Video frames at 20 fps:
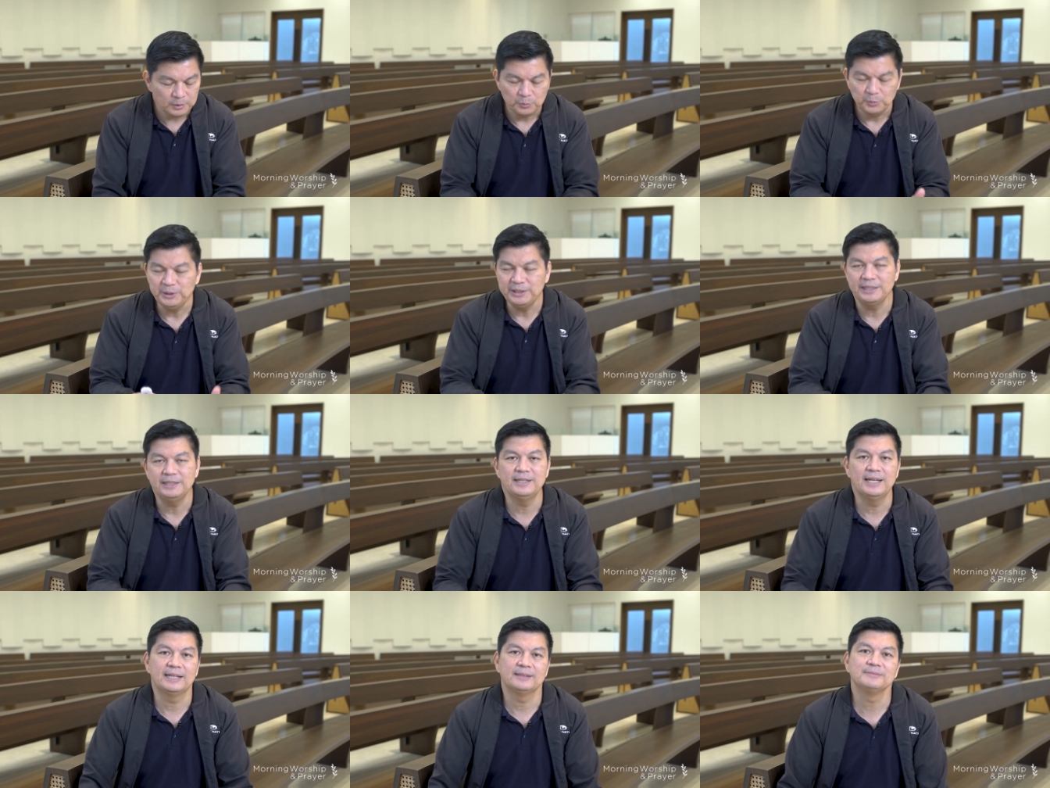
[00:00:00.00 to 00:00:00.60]
we
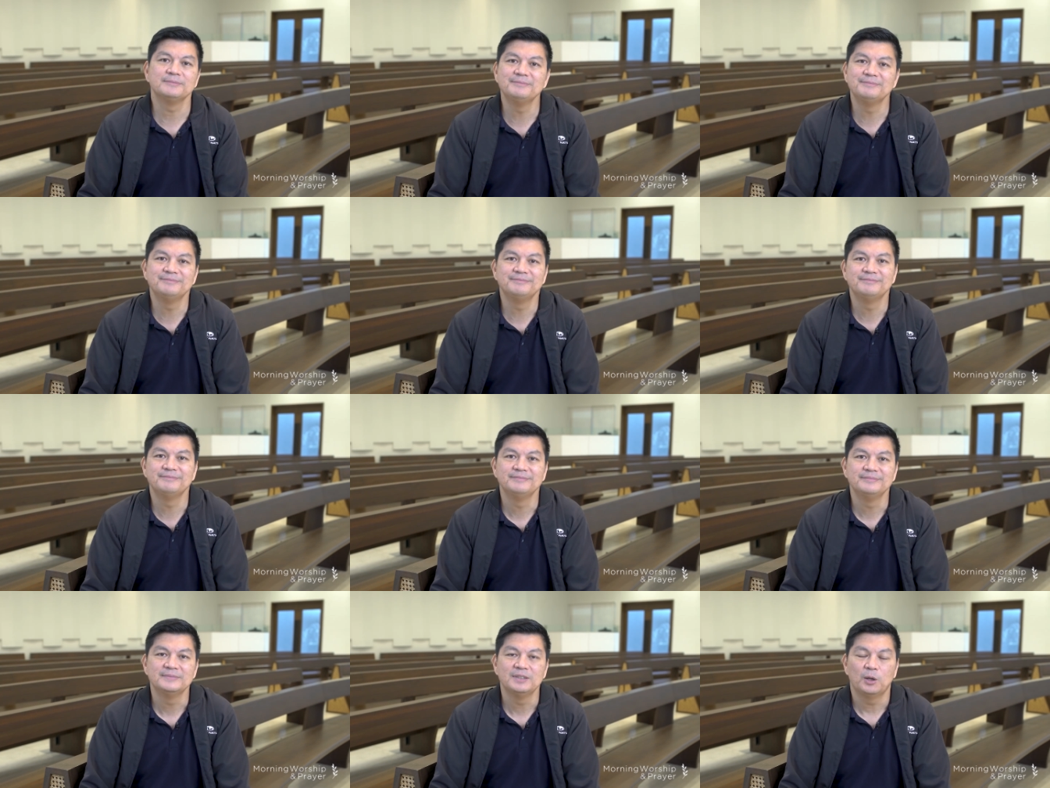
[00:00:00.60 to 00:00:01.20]
need that
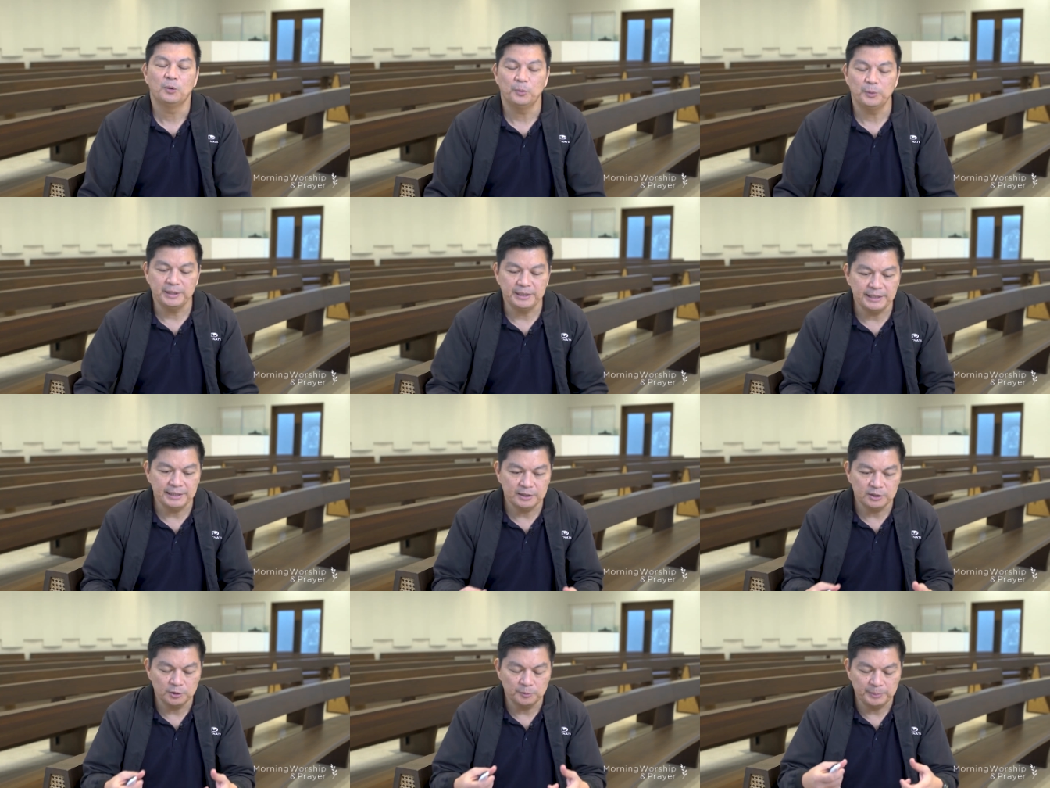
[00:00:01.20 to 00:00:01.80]
we
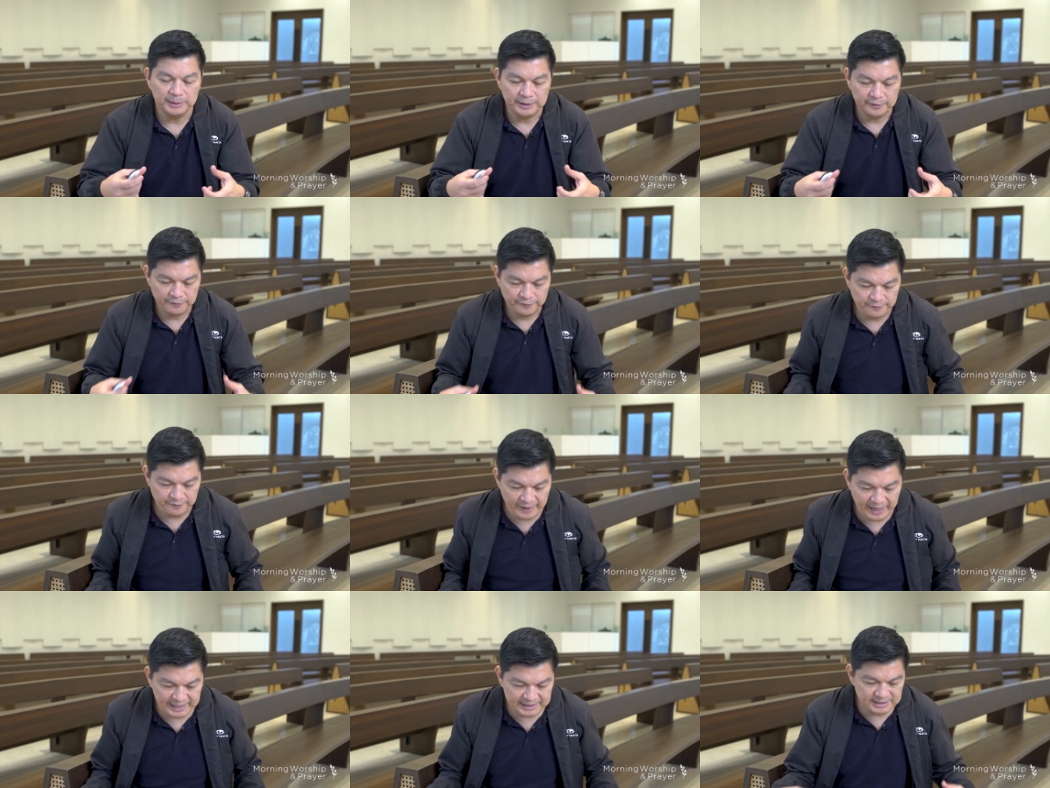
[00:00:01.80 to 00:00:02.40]
need to be
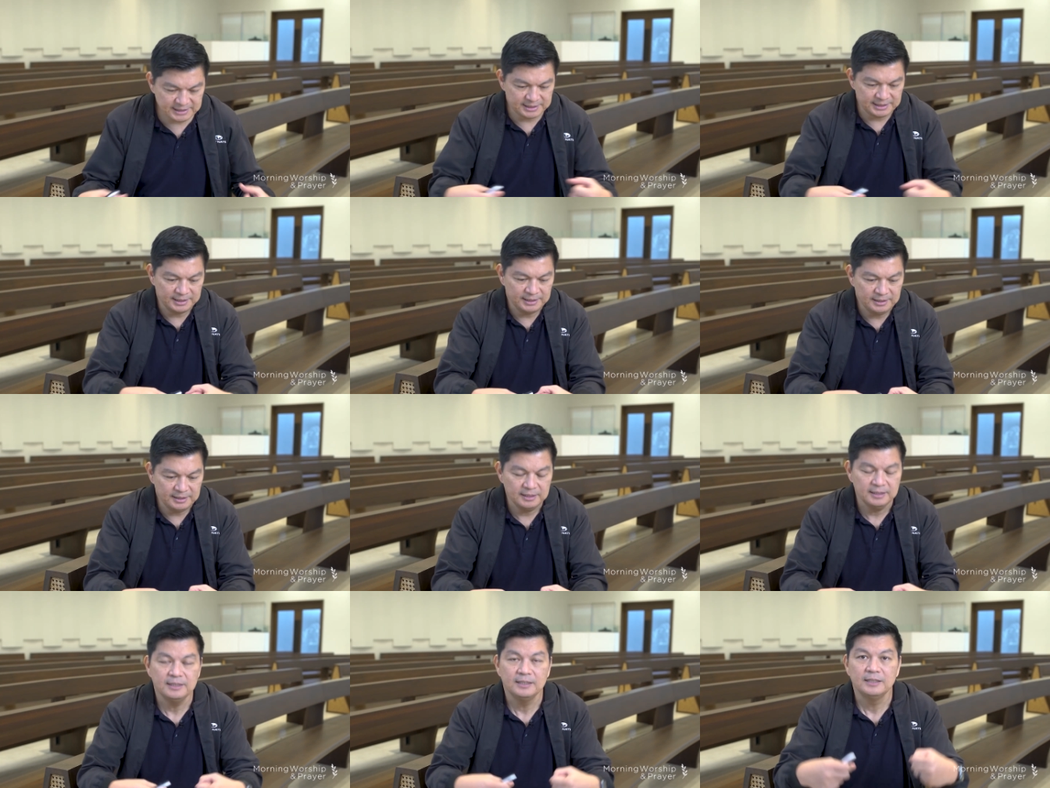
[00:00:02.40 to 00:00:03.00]

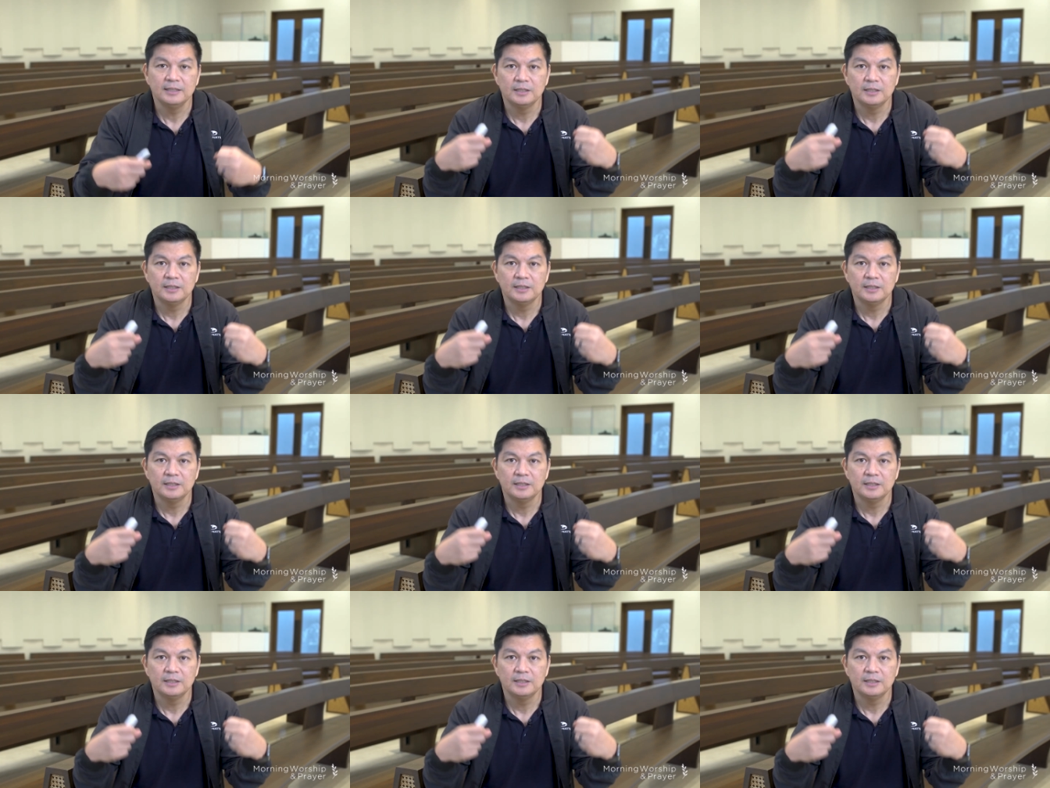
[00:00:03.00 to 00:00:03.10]
fastened